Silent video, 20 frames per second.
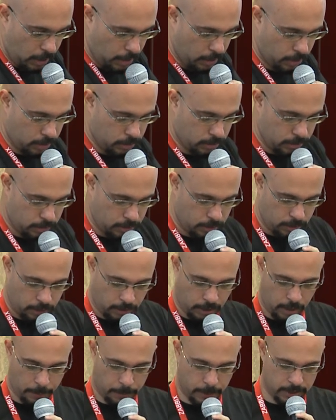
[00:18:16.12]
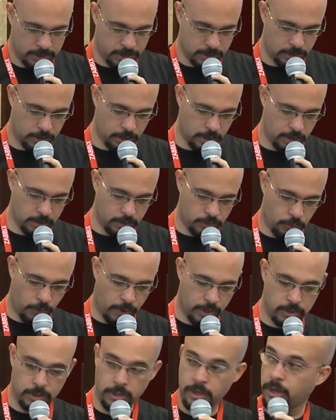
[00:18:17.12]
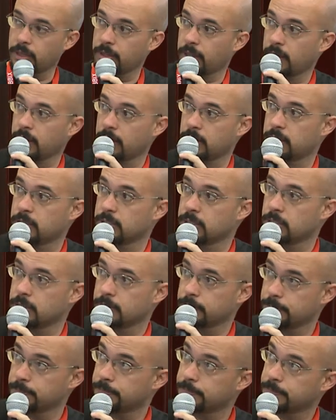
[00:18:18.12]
and capacity and trend analysis.